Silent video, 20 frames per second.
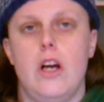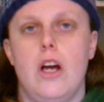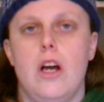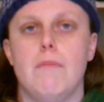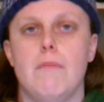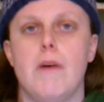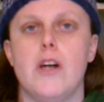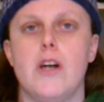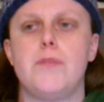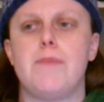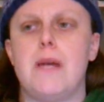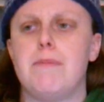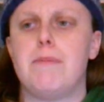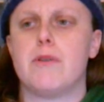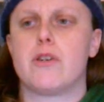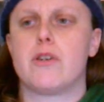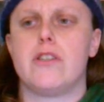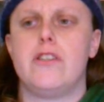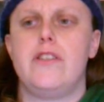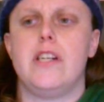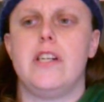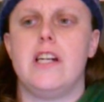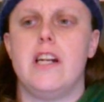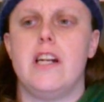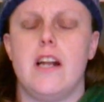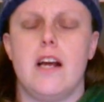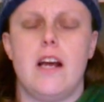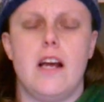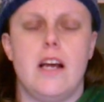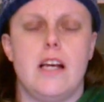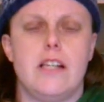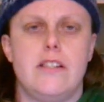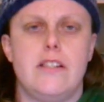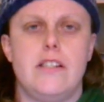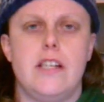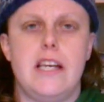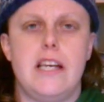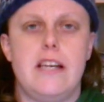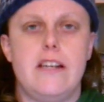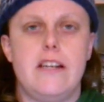Most people consider it as
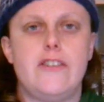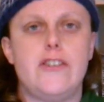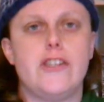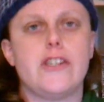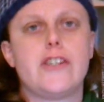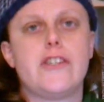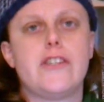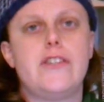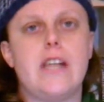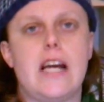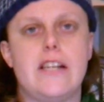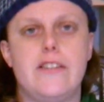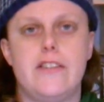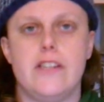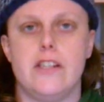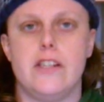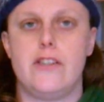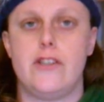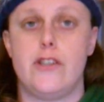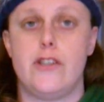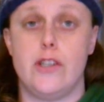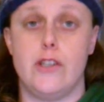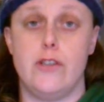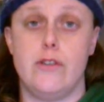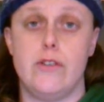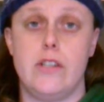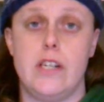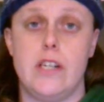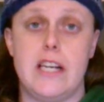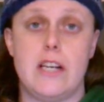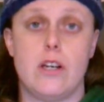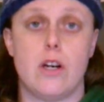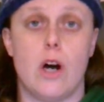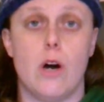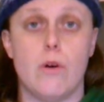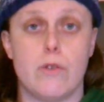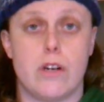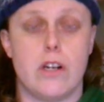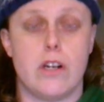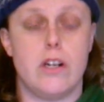the successor to the
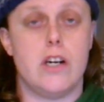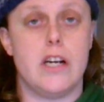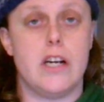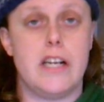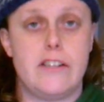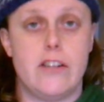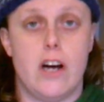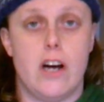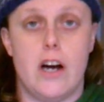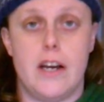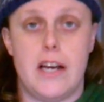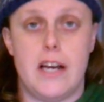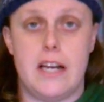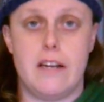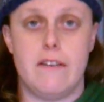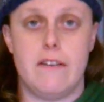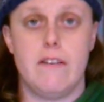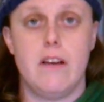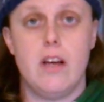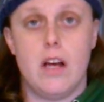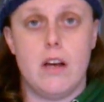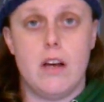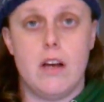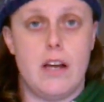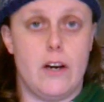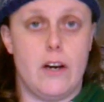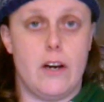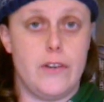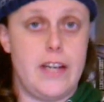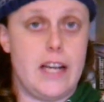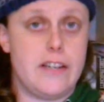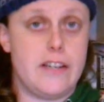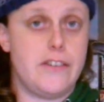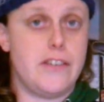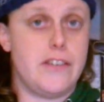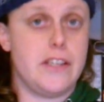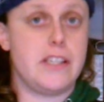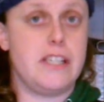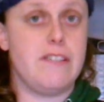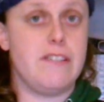GoldenEye tie-in on the
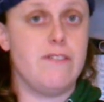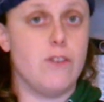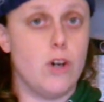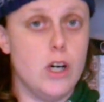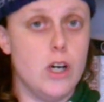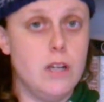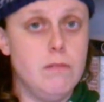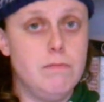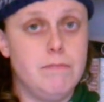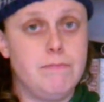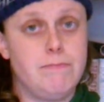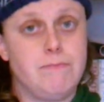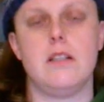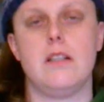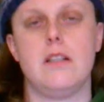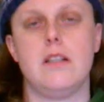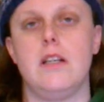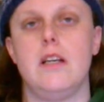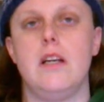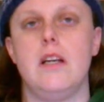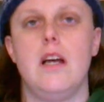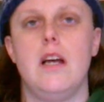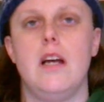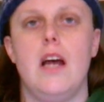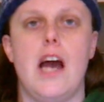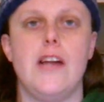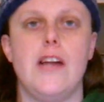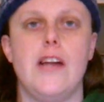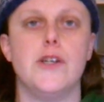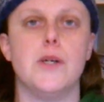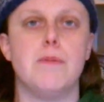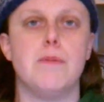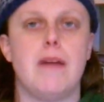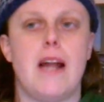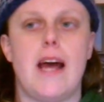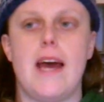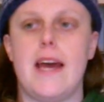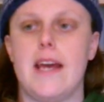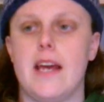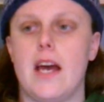N64, and you're
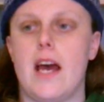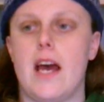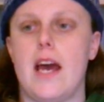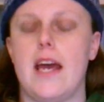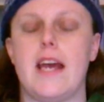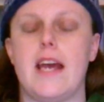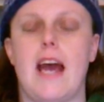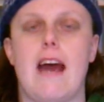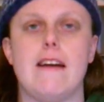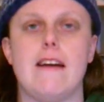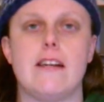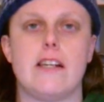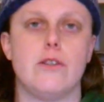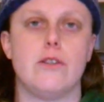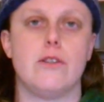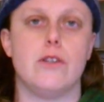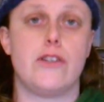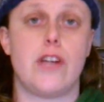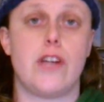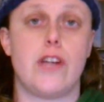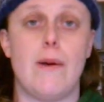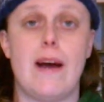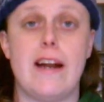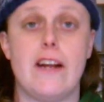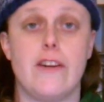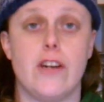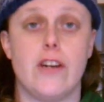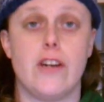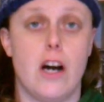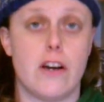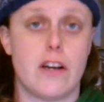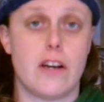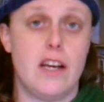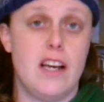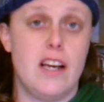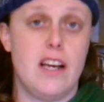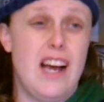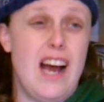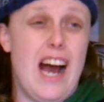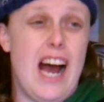playing a character called Joanna Dark
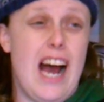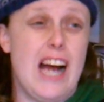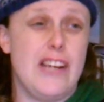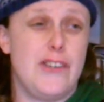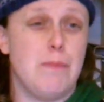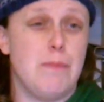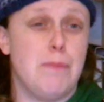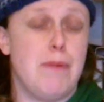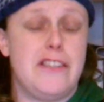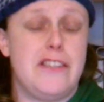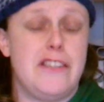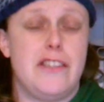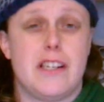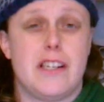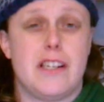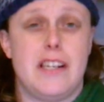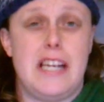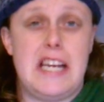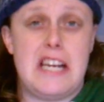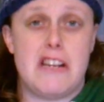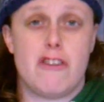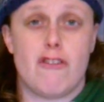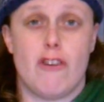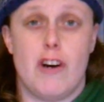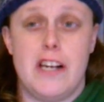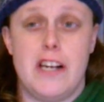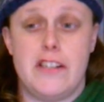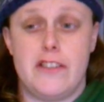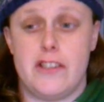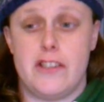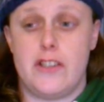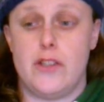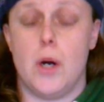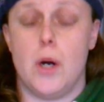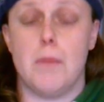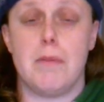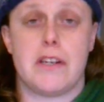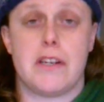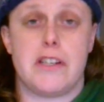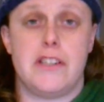as you're basically trying to
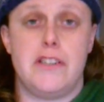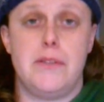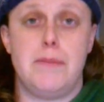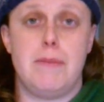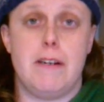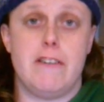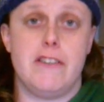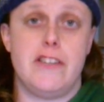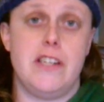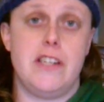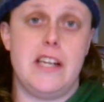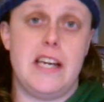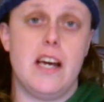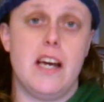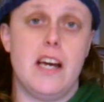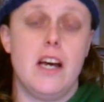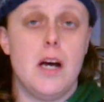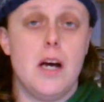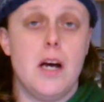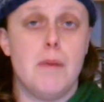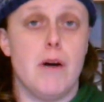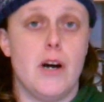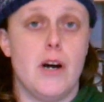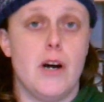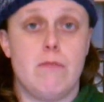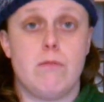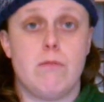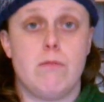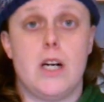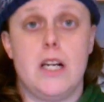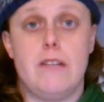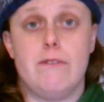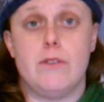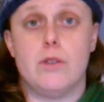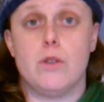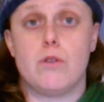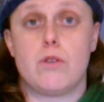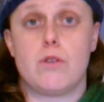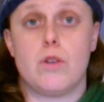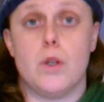stop a conspiracy by a
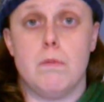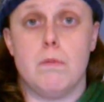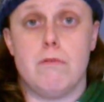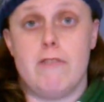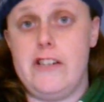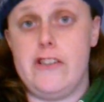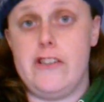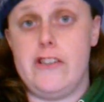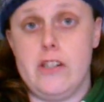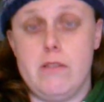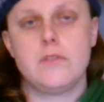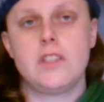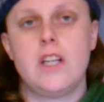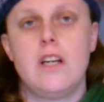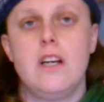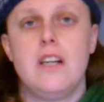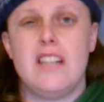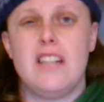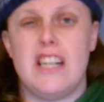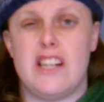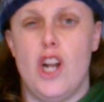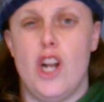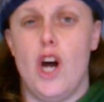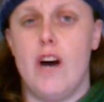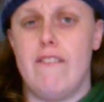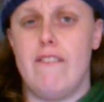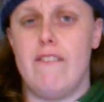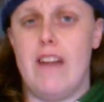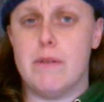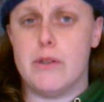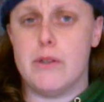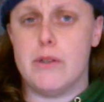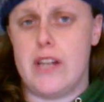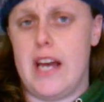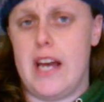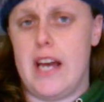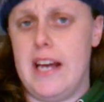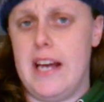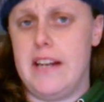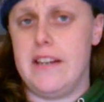rival corporation. There's a lot of levels
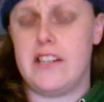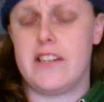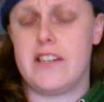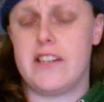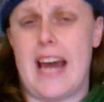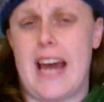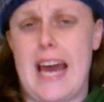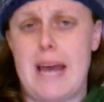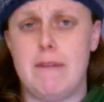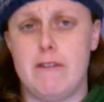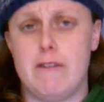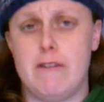in this game.